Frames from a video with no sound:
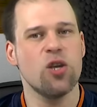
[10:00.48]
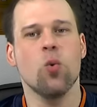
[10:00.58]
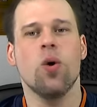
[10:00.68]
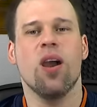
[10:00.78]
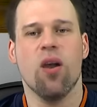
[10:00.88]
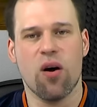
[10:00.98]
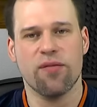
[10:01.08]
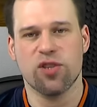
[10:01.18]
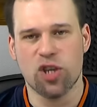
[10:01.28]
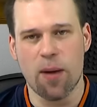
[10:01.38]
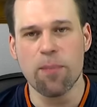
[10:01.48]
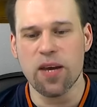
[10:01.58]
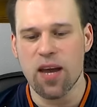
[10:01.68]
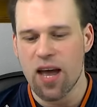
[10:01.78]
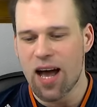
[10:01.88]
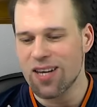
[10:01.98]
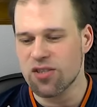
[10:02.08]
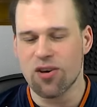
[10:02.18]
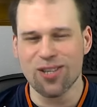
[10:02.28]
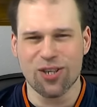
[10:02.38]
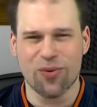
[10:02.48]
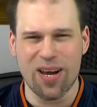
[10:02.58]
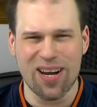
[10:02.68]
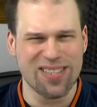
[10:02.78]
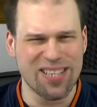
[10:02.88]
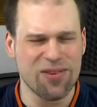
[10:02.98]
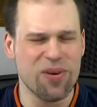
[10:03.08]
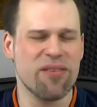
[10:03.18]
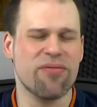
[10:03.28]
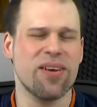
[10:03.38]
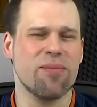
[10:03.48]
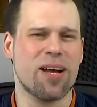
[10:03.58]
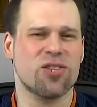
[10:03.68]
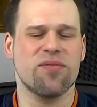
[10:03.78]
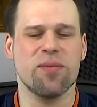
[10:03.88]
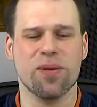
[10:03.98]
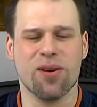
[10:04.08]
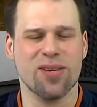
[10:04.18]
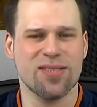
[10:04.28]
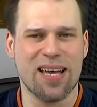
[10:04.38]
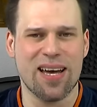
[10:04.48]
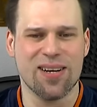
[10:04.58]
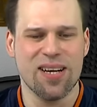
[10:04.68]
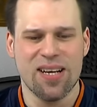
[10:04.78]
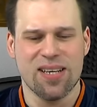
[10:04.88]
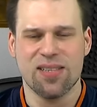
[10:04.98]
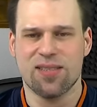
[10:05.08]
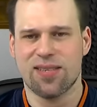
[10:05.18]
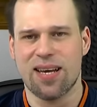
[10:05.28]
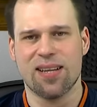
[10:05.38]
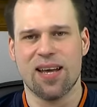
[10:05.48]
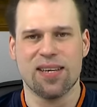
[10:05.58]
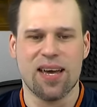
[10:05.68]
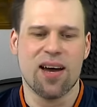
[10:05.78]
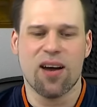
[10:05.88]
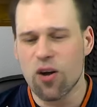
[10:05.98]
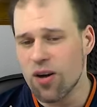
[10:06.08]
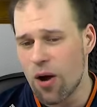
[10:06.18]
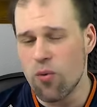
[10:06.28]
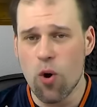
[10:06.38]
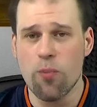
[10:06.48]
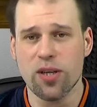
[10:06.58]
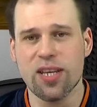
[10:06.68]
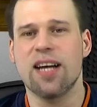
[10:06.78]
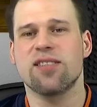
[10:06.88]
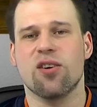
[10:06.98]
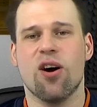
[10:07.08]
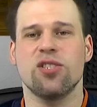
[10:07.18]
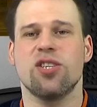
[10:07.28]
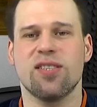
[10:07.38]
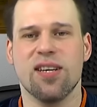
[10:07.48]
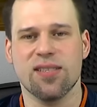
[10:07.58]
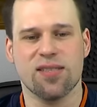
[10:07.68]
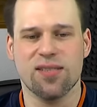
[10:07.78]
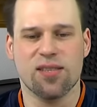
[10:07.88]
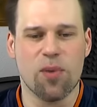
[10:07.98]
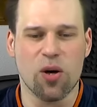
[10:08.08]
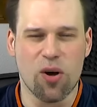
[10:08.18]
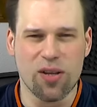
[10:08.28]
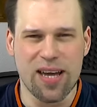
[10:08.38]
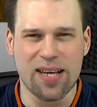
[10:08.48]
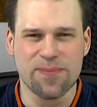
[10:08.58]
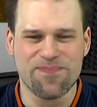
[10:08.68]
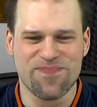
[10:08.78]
you will love Chappie. I saw the trailer, I didn't really think much of it because there it said like, yeah, a robot gets a consciousness, it's about all that.